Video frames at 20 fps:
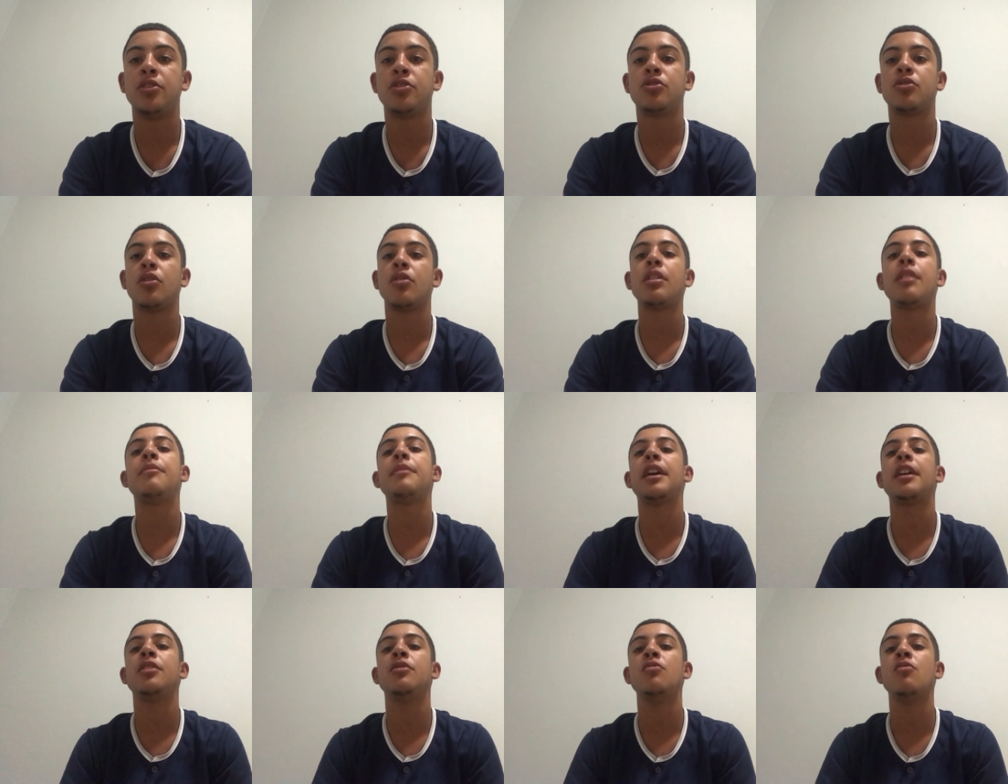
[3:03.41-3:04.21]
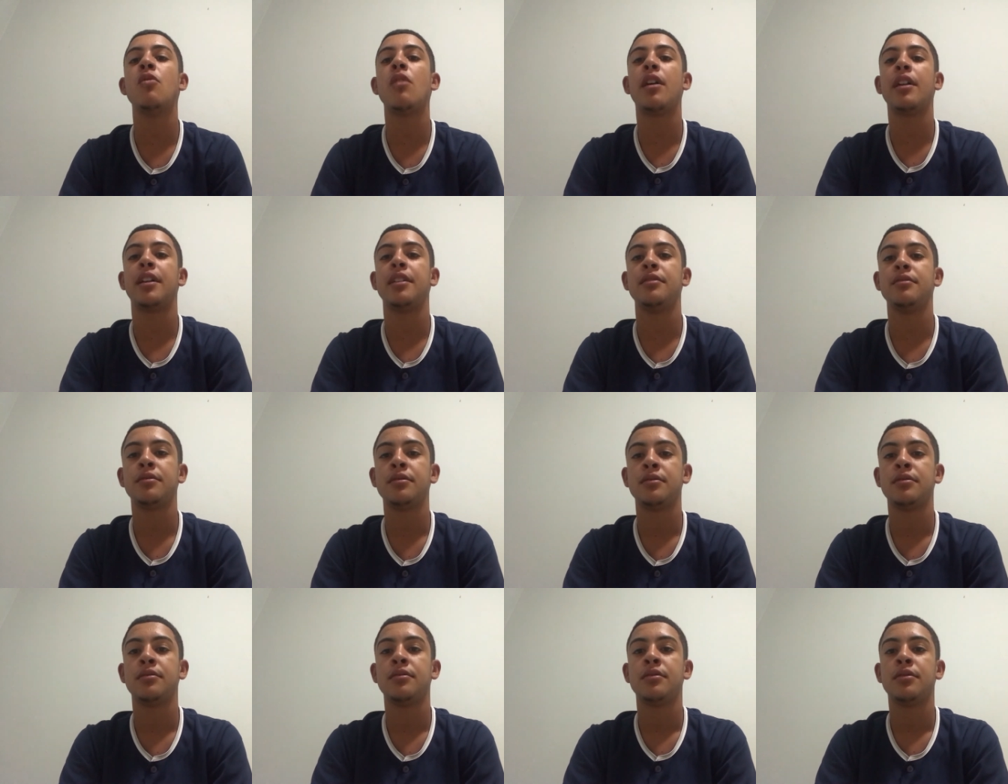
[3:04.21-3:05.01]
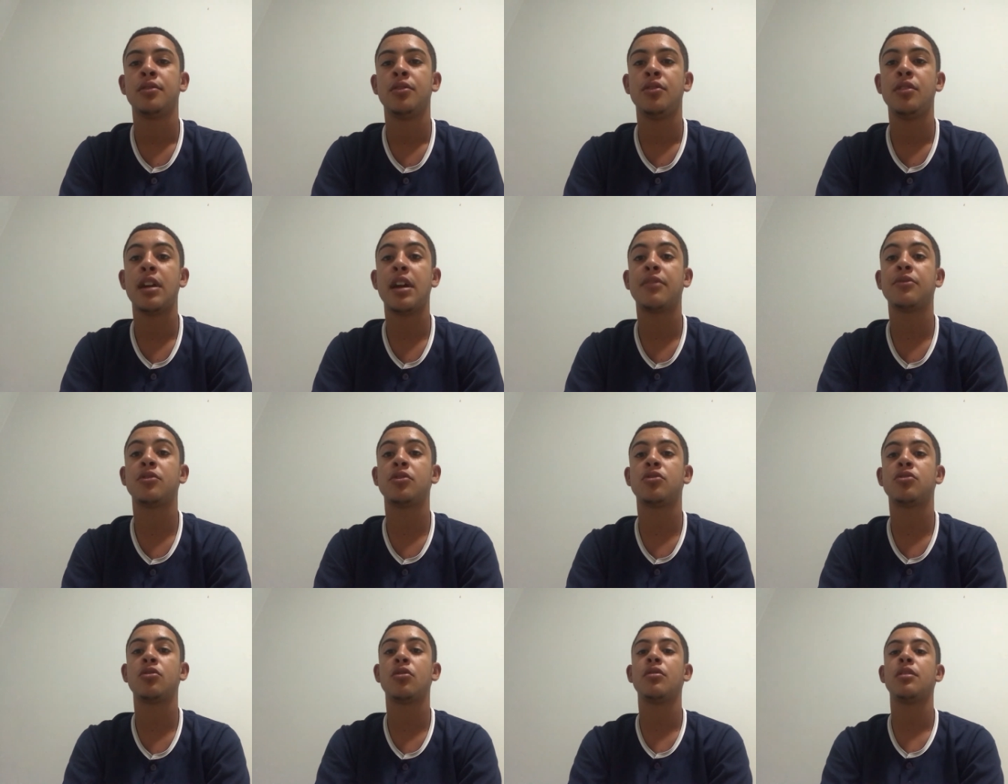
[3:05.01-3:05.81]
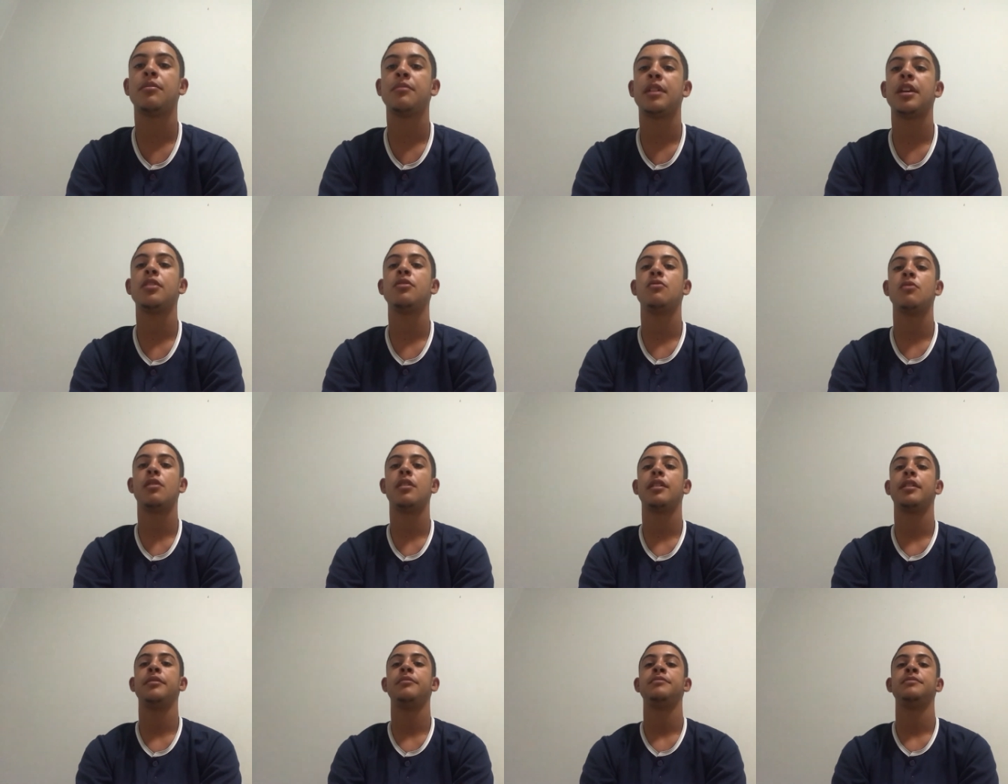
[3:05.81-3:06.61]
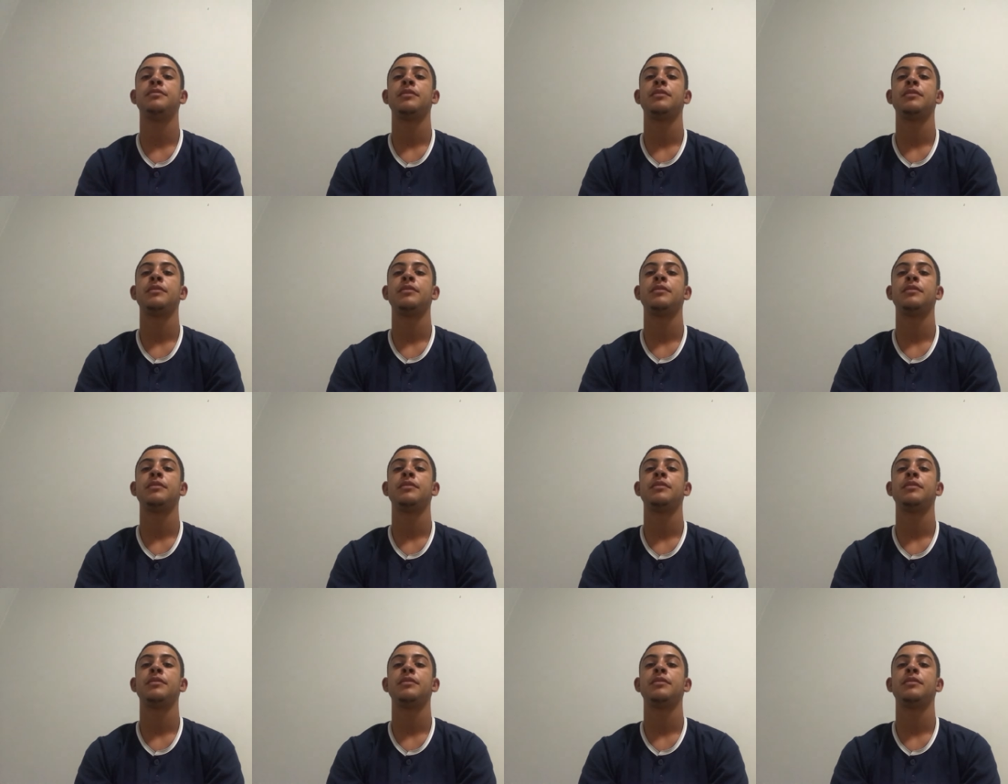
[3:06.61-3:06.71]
Show them that you want it. You have to show them that you want it.